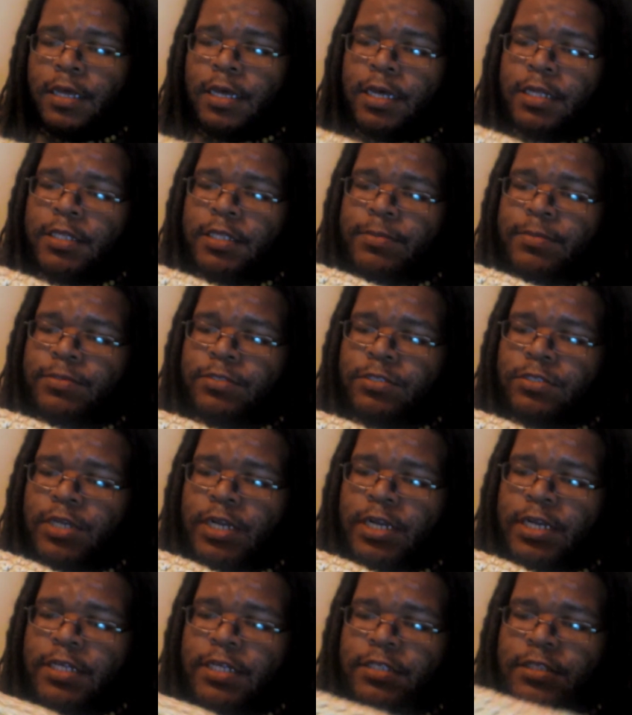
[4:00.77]
I
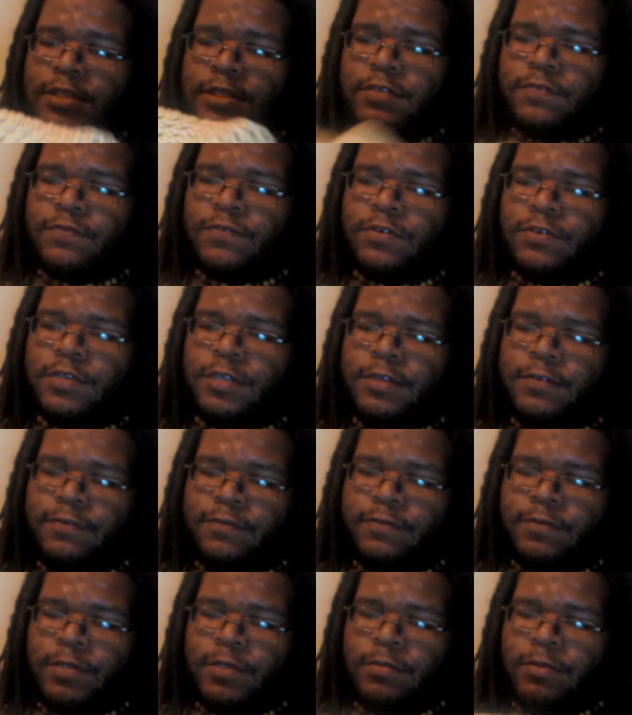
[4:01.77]
double-stranded it just for a bit
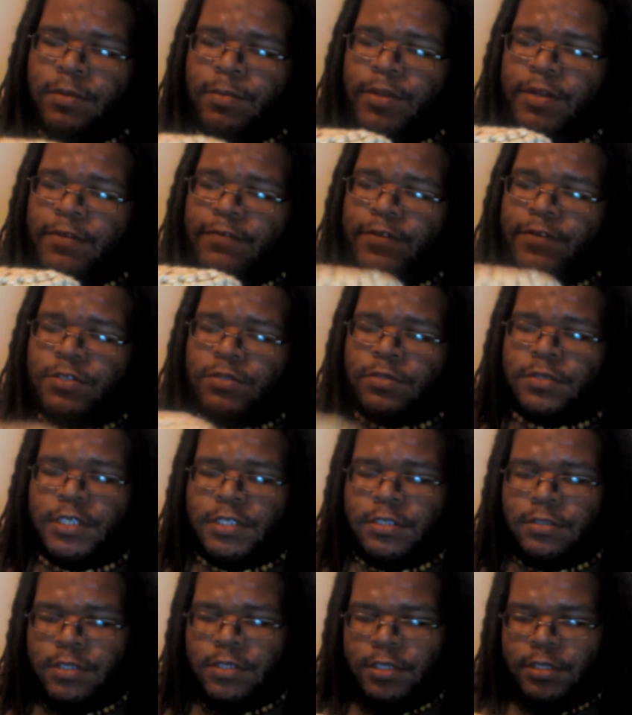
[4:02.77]
of visual
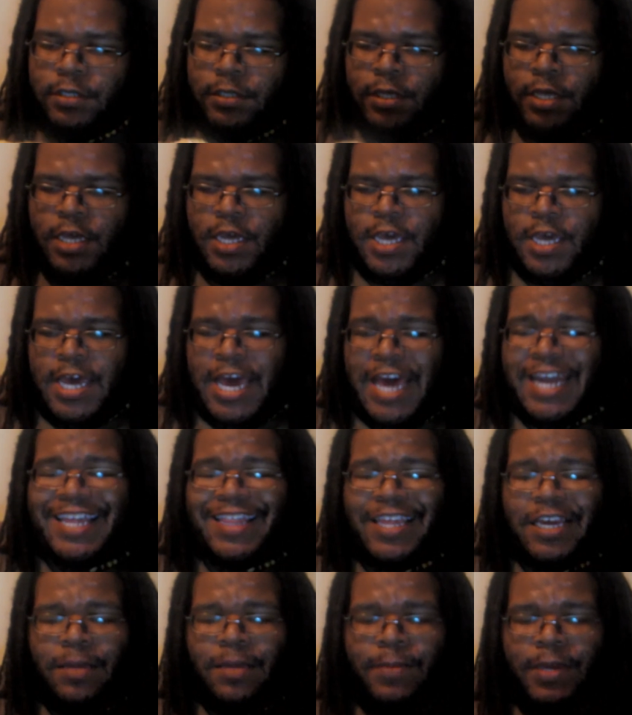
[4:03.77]
interest. And I
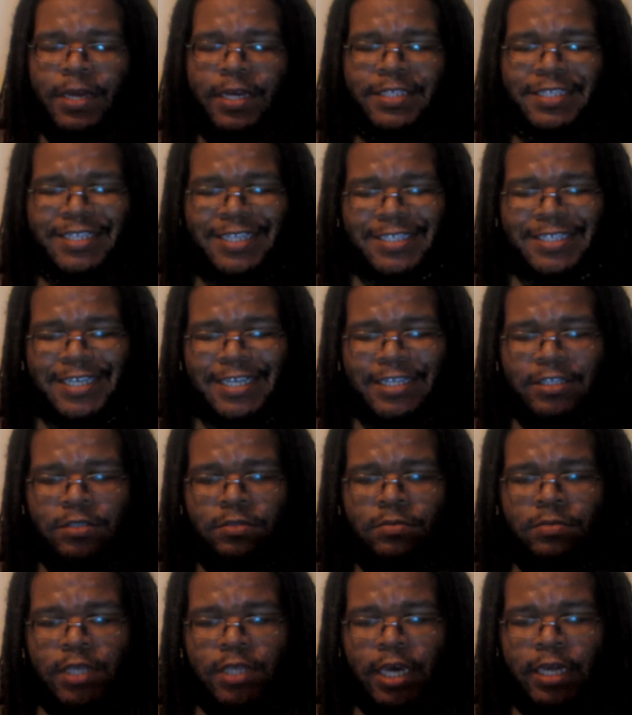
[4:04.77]
like it because it doesn't get too
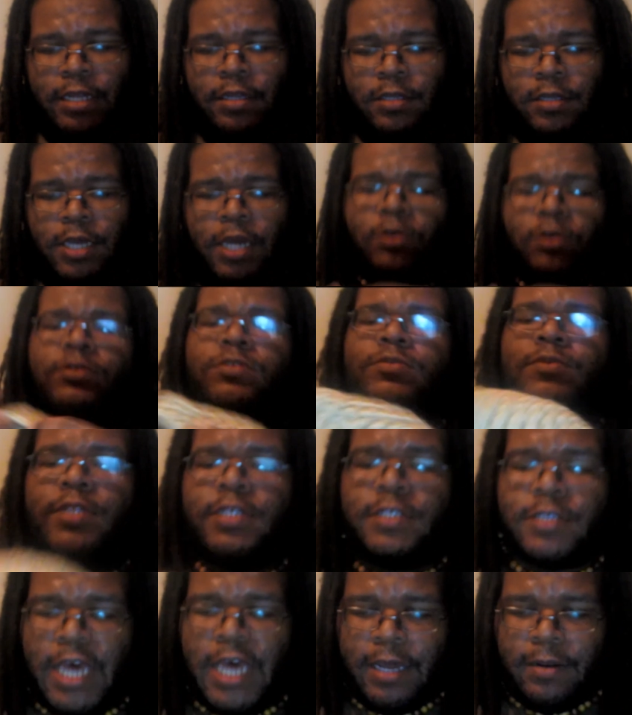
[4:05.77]
tight. And also with
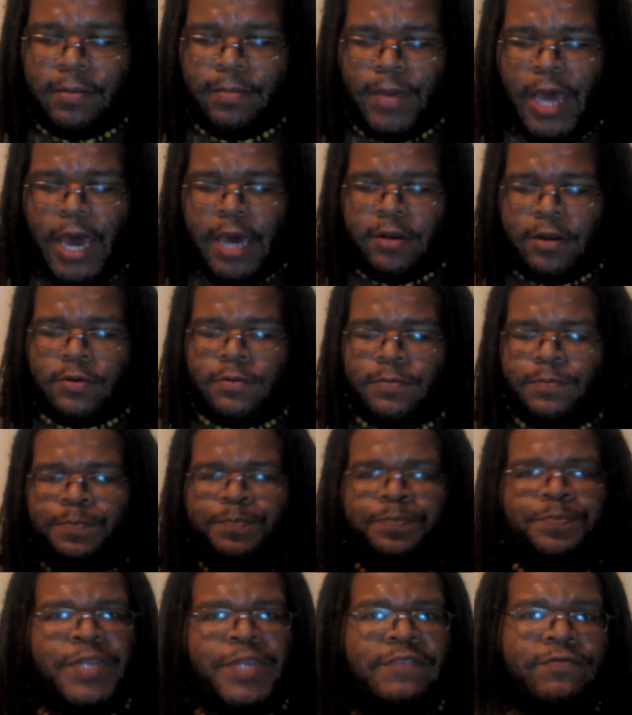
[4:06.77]
this hat pattern,
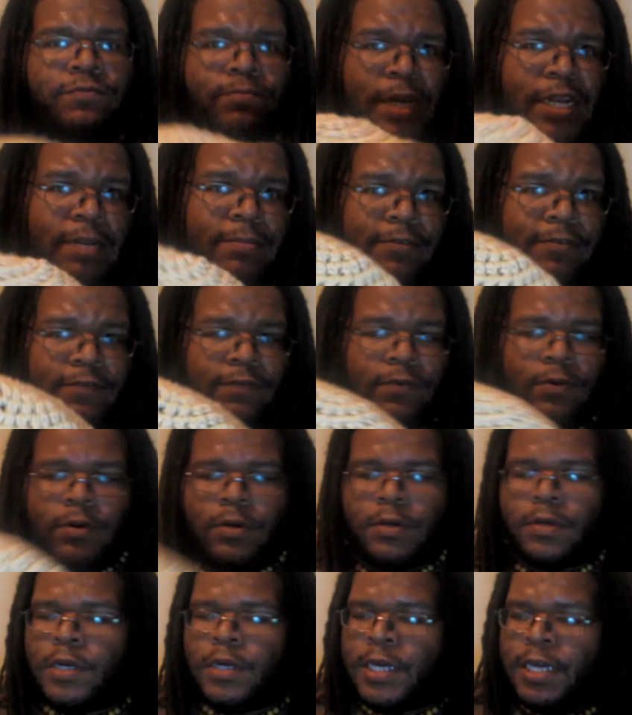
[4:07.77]
I've made it
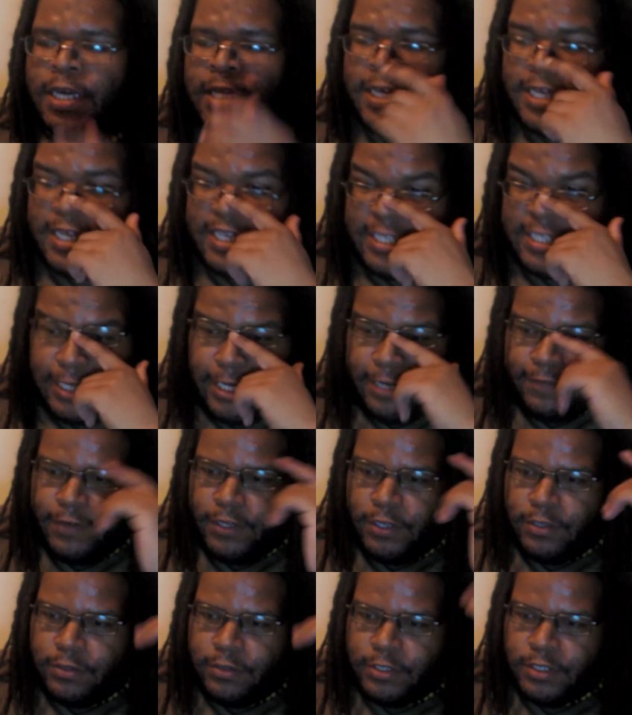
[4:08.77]
before, is that if I
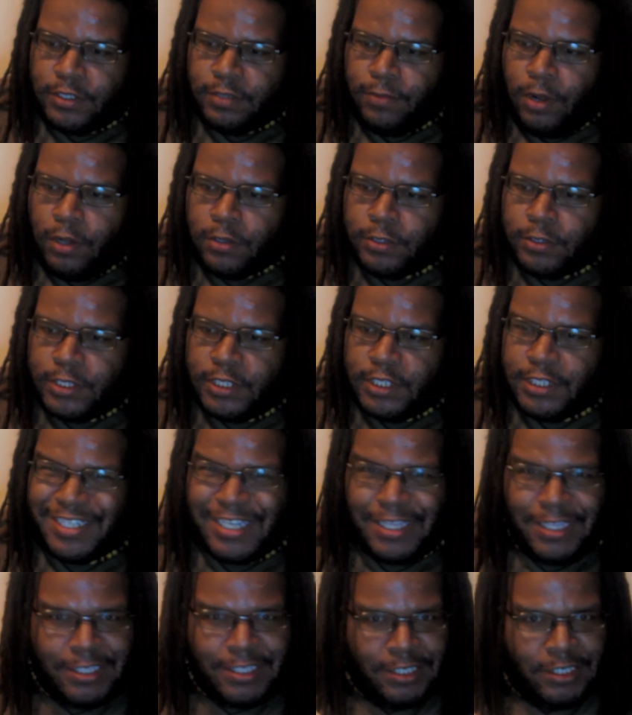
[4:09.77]
use a smaller stitch in
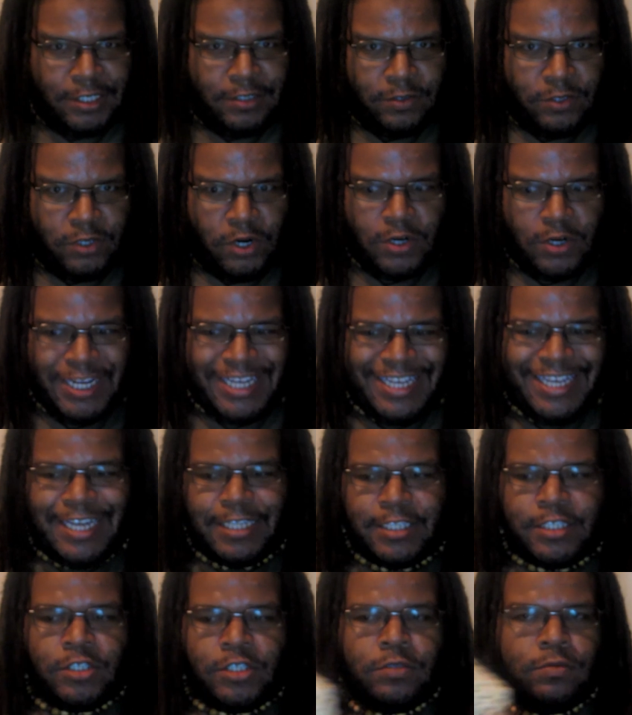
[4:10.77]
the single yarn, it
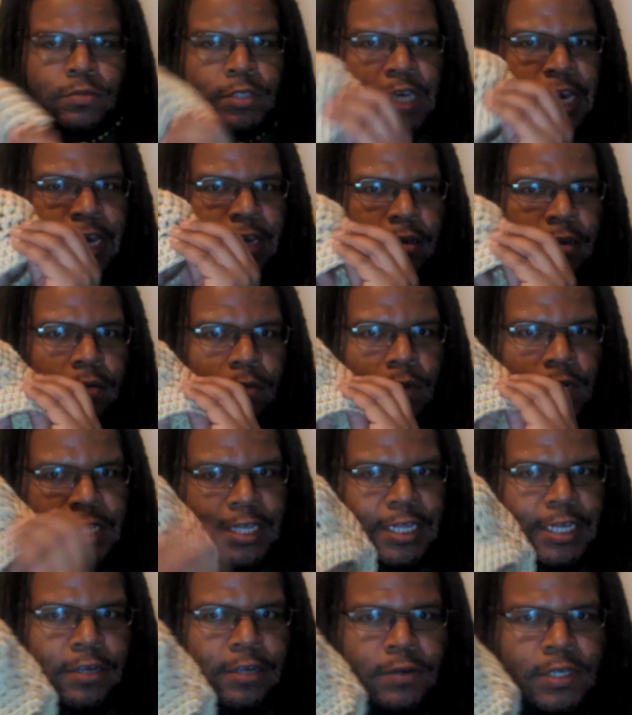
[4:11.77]
gets too tight when I
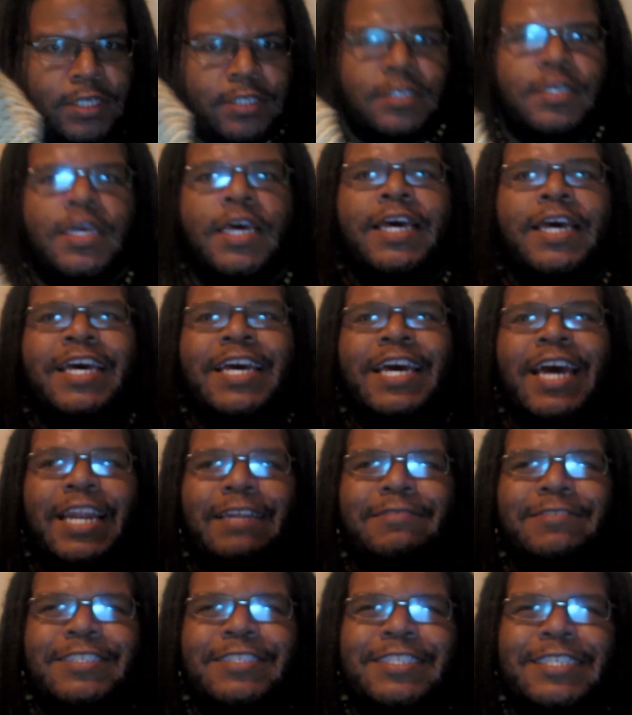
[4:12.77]
decrease, and
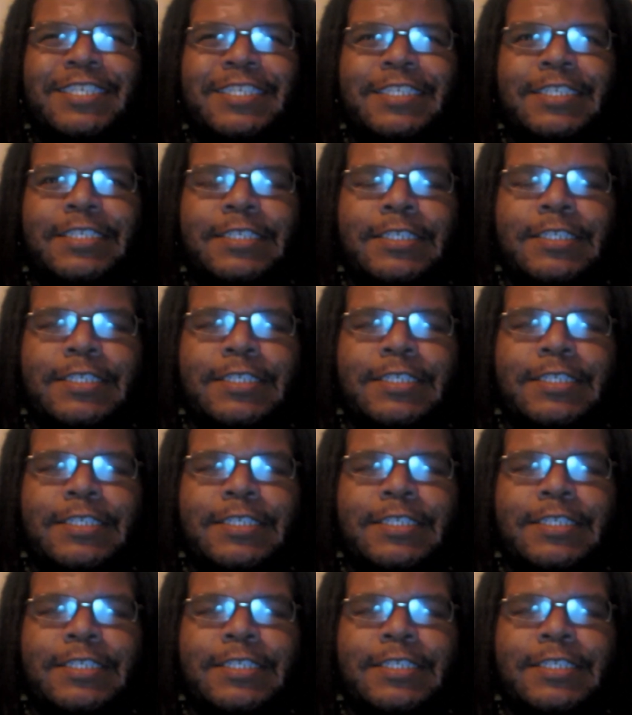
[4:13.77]
it's just like,